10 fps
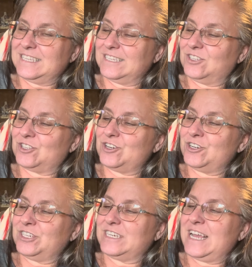this
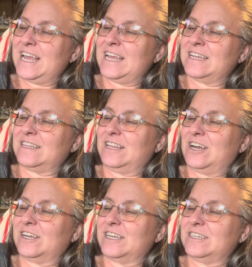Thursday.
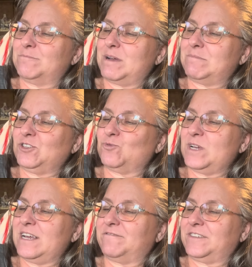Log into Mama
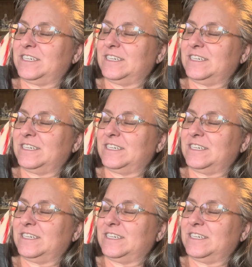Swift.